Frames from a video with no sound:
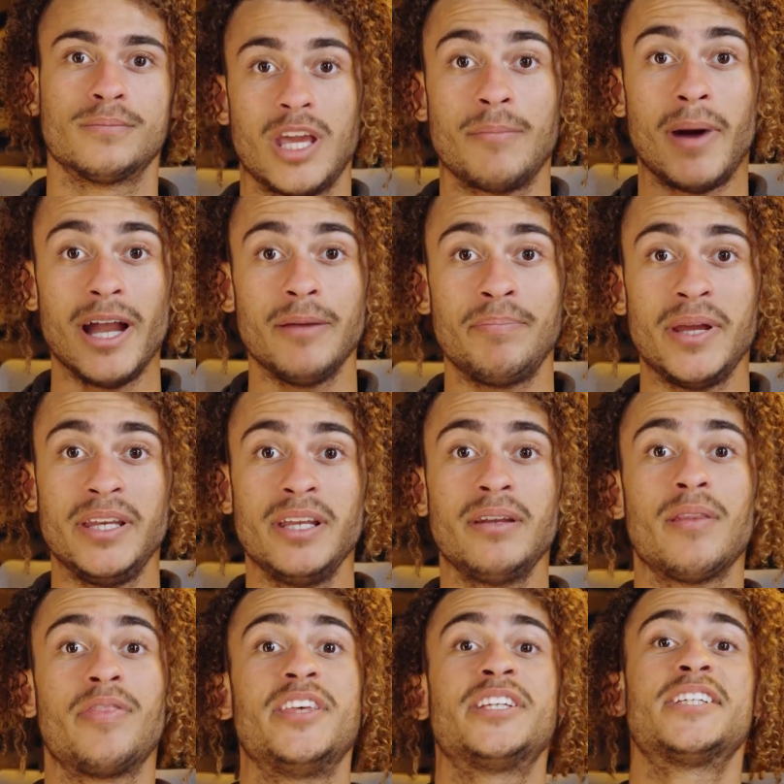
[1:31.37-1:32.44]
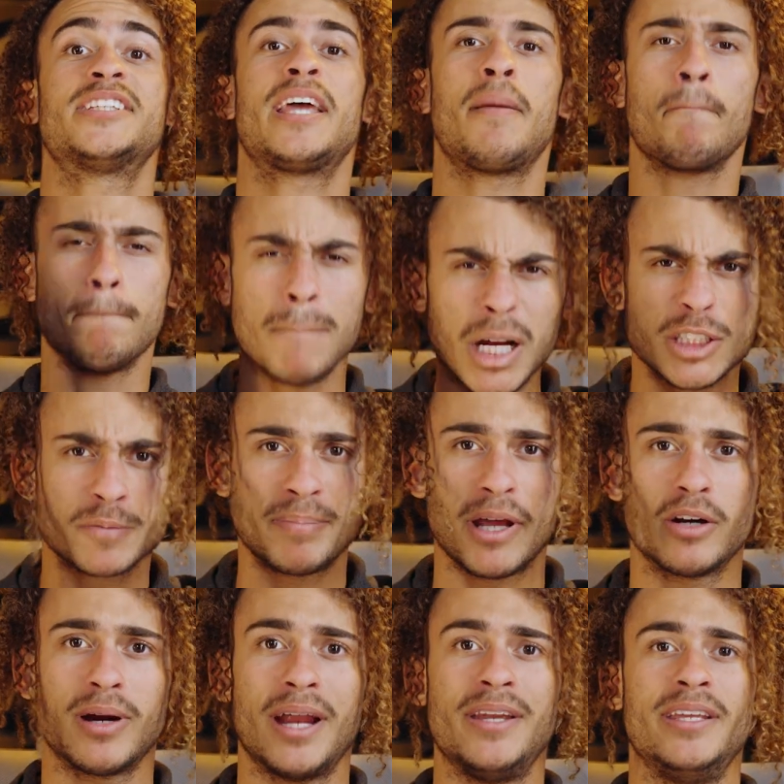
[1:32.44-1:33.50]
In my opinion, this is a much
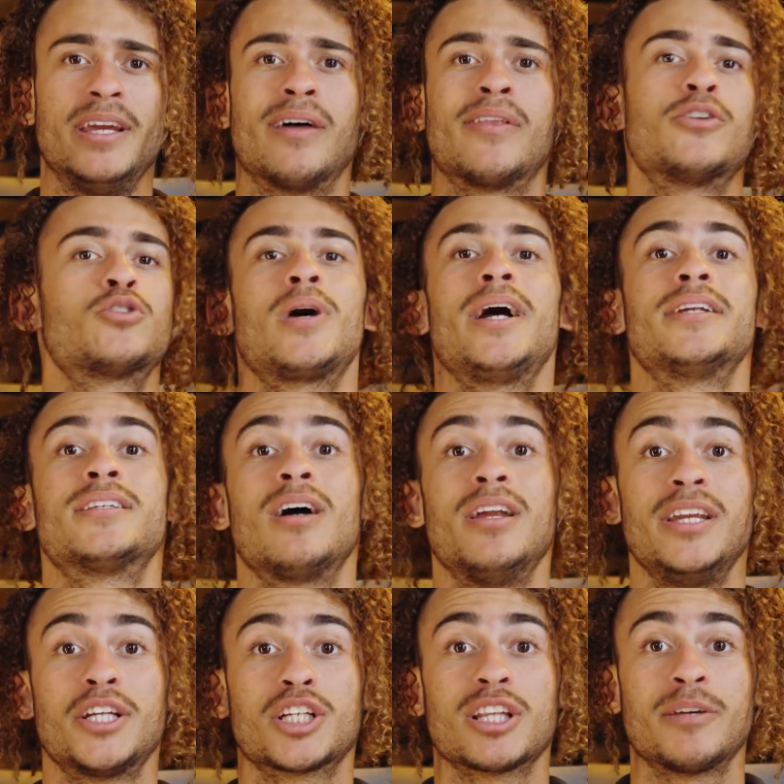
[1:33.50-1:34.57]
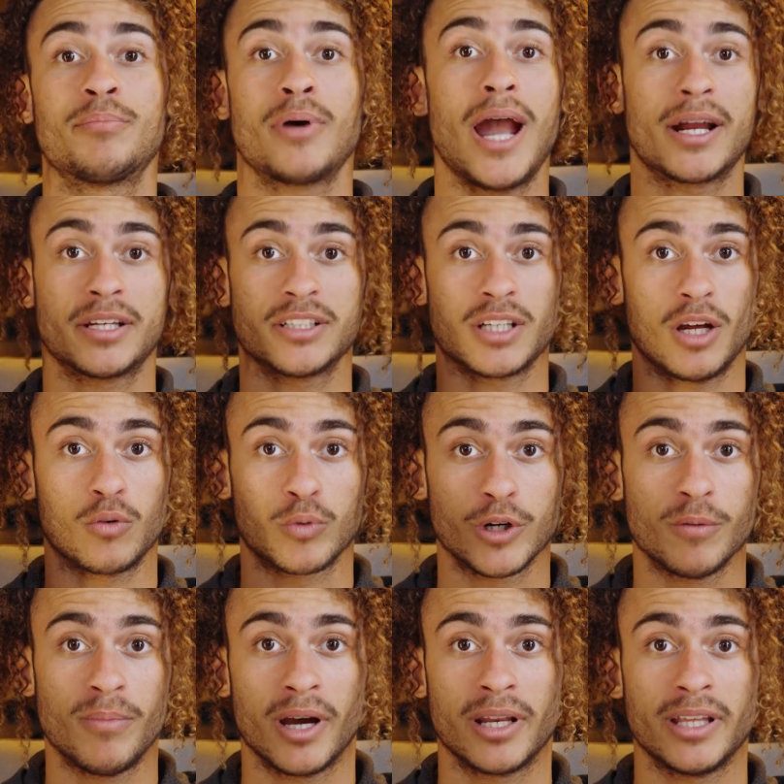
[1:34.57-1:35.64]
better idea than trying to initially practice on
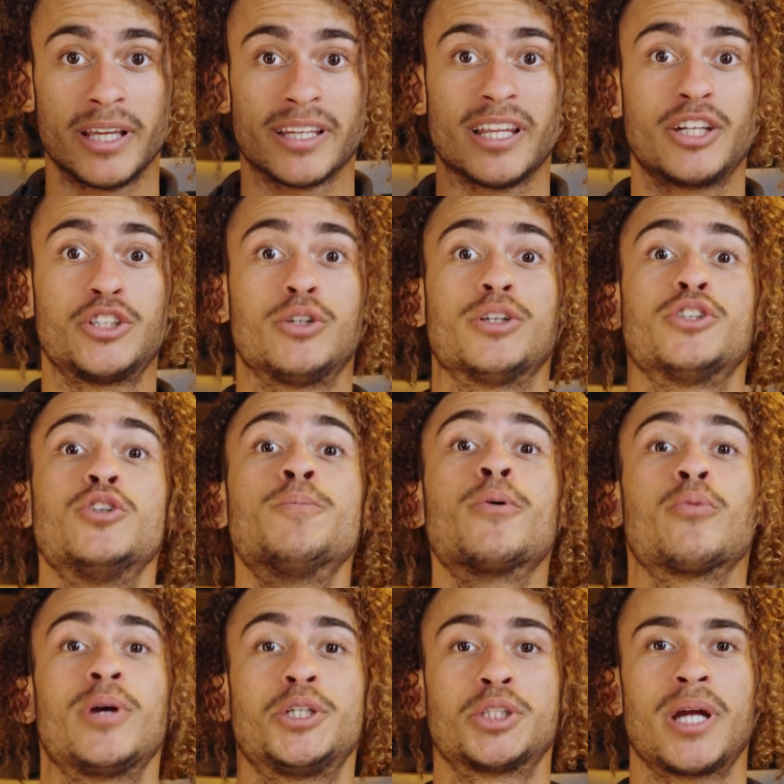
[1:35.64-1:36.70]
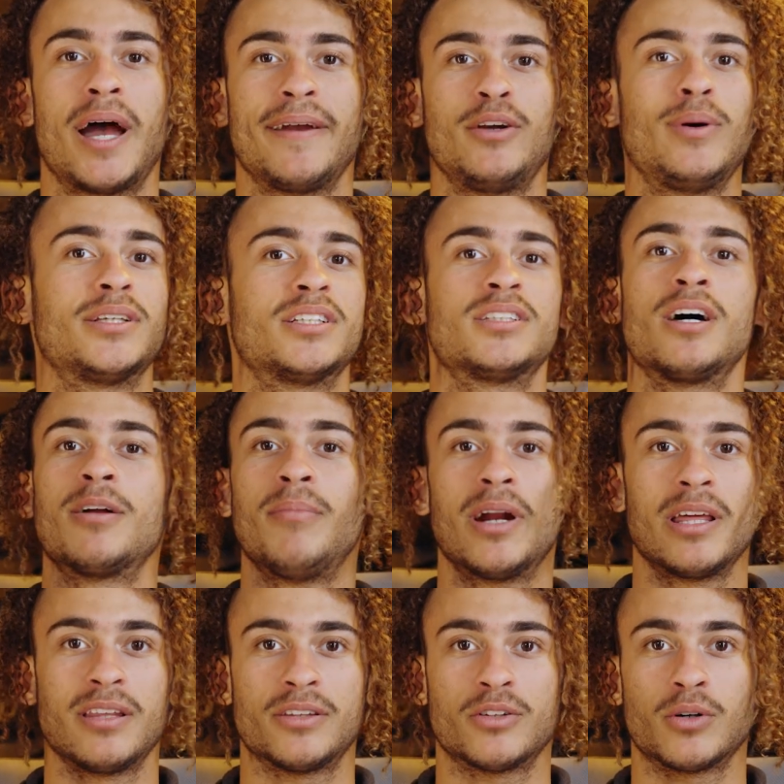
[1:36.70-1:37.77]
real money unless you're a super rich guy who has a ton of
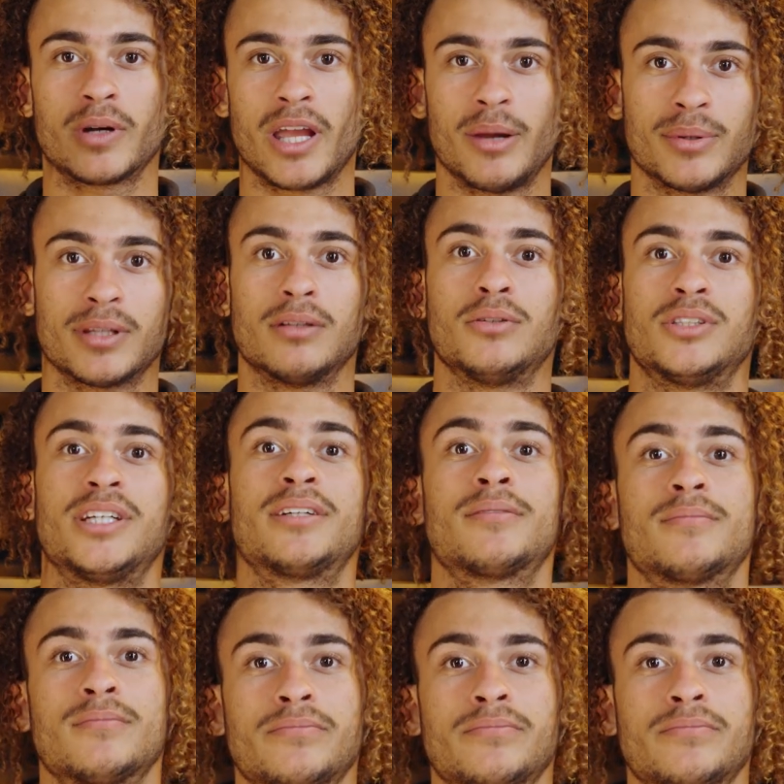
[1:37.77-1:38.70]
money that they're okay with losing.